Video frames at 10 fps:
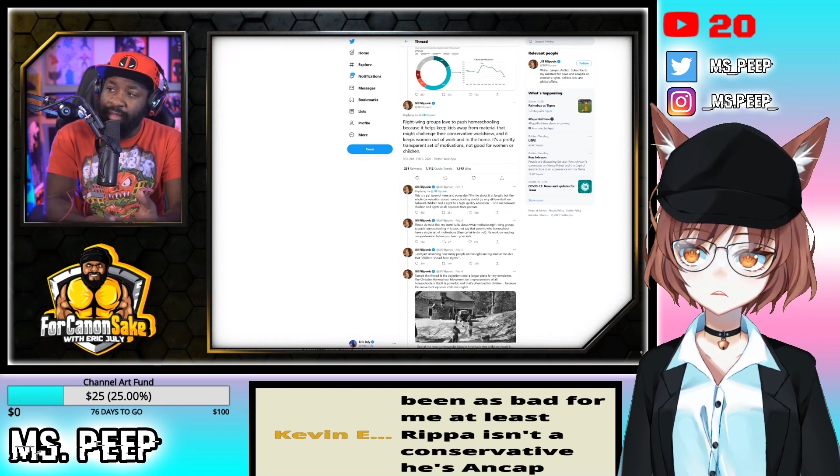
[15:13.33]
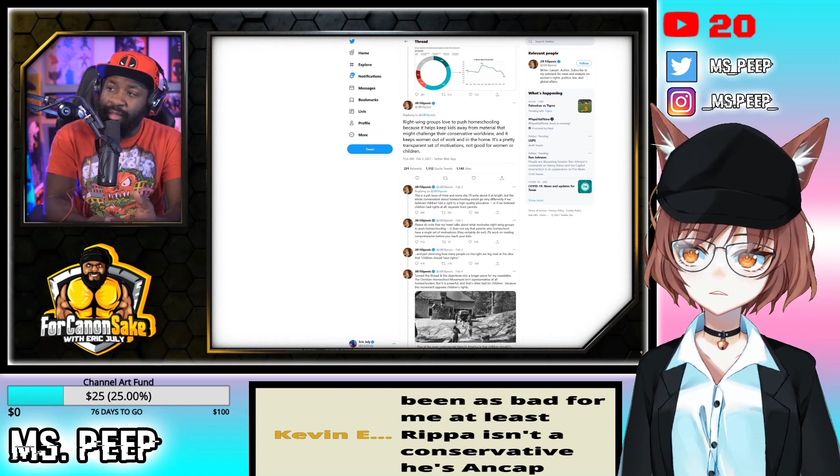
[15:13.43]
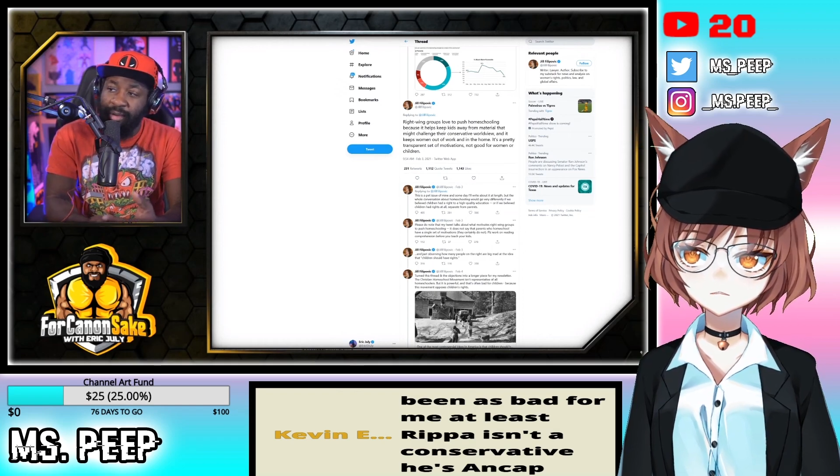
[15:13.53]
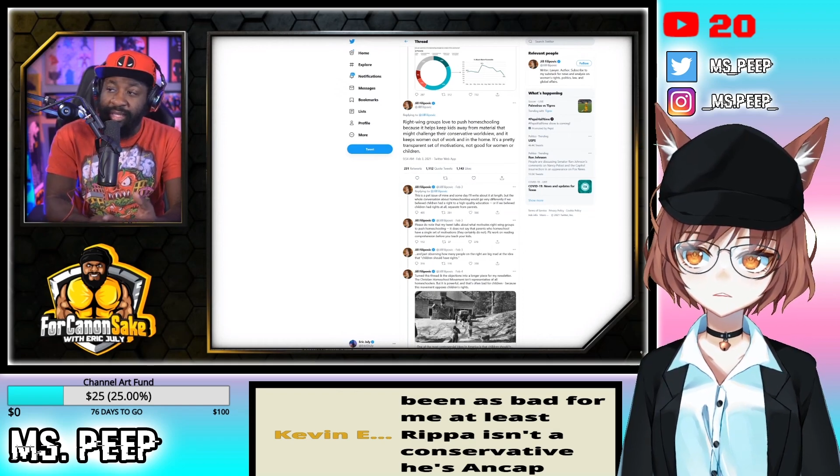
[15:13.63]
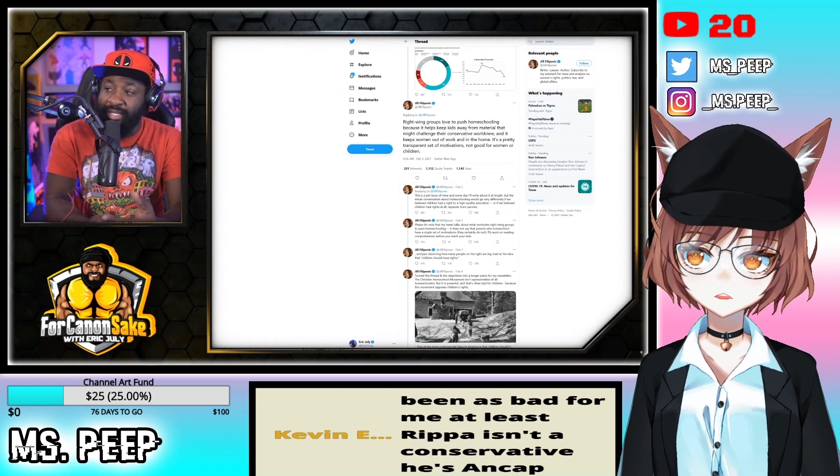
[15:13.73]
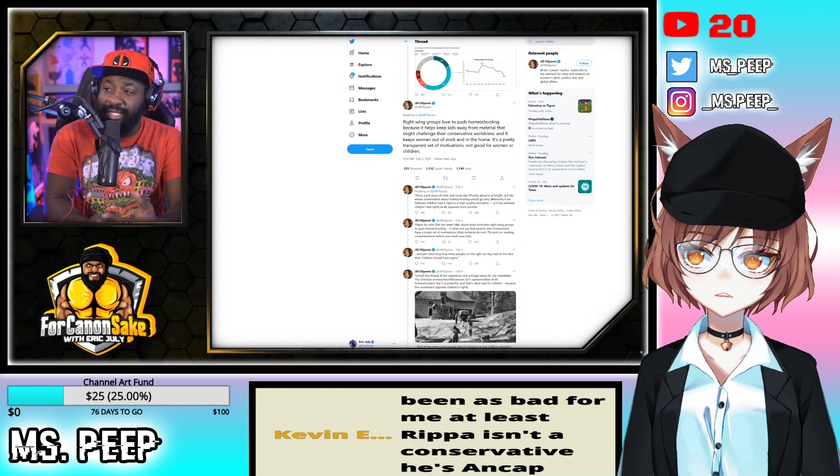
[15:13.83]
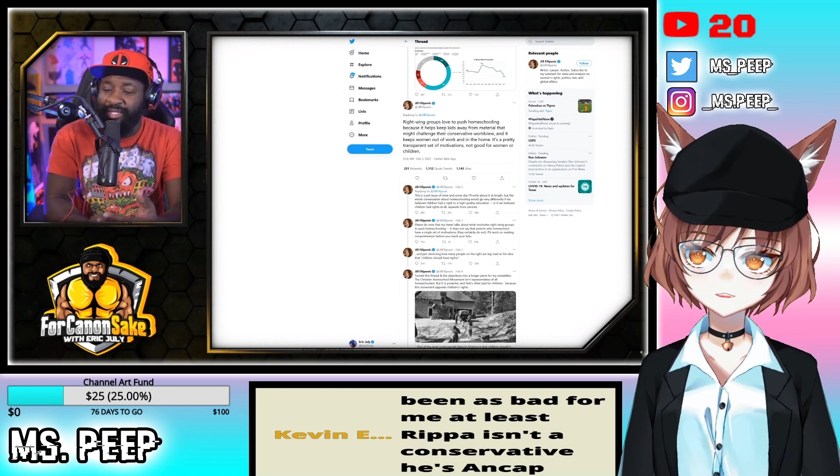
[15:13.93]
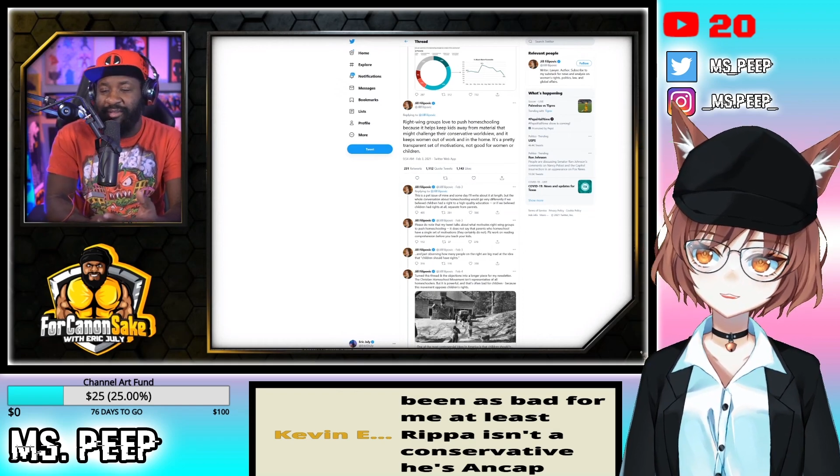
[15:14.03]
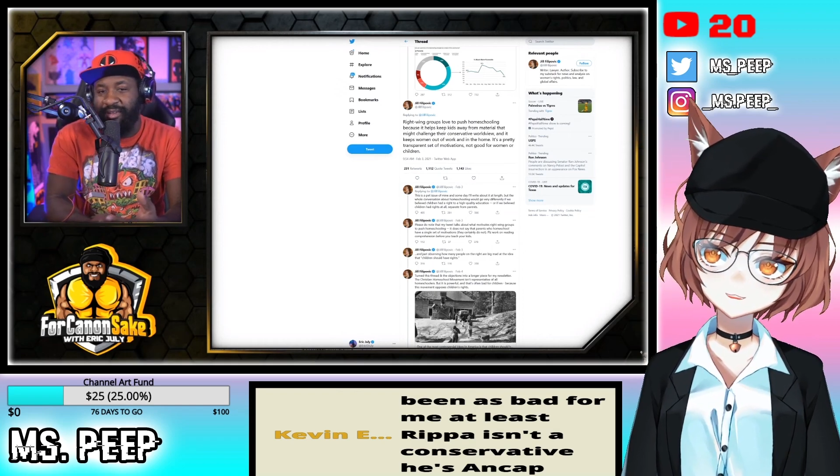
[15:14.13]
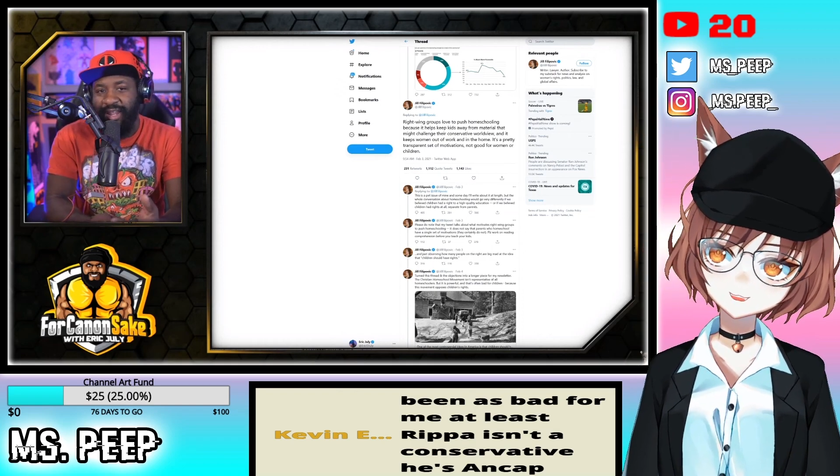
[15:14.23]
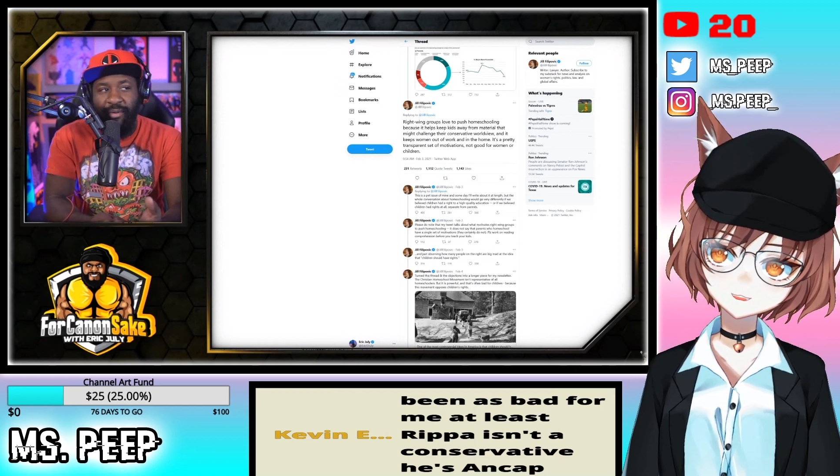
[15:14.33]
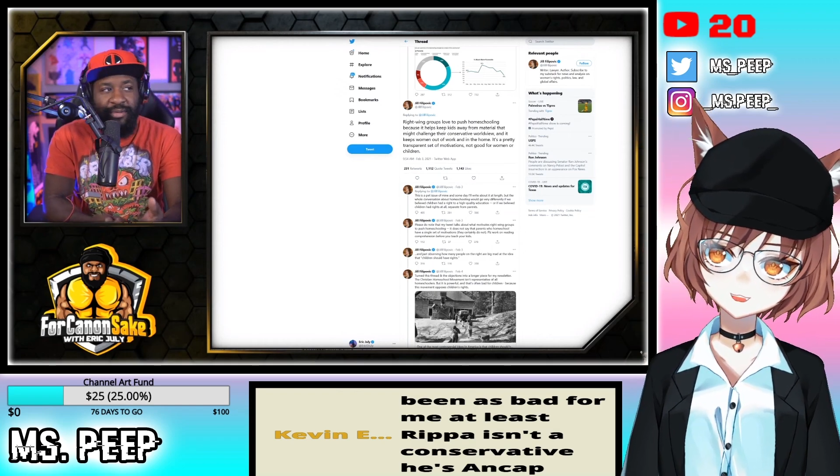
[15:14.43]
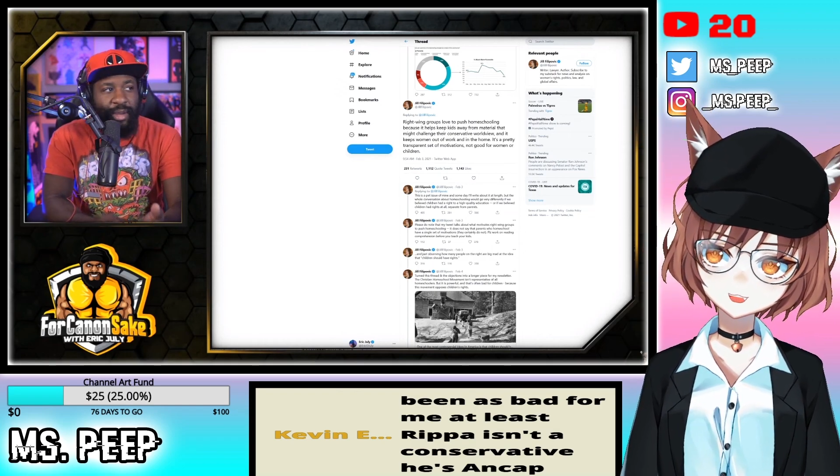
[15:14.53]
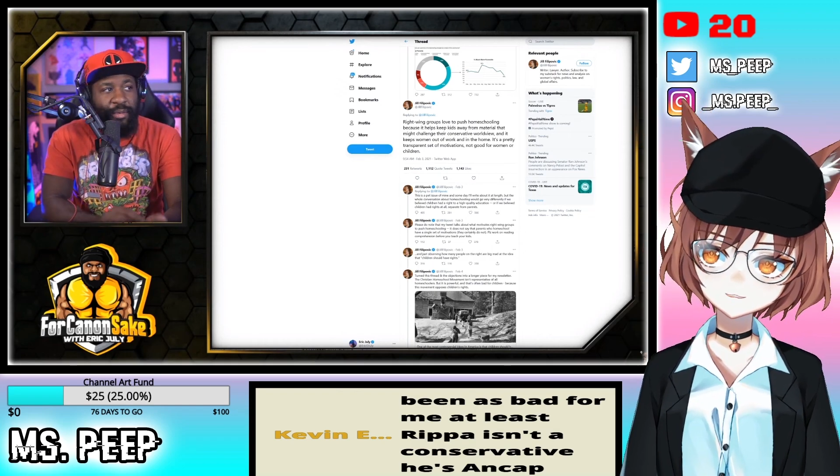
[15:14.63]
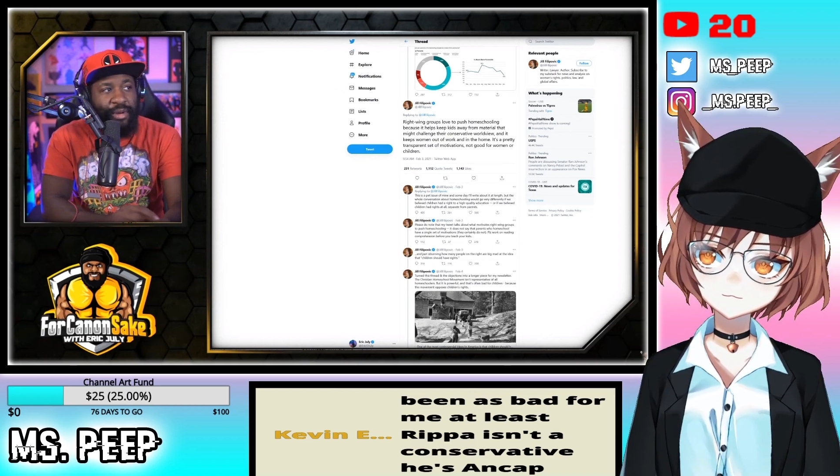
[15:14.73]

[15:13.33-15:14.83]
Because oh, he's an end cap.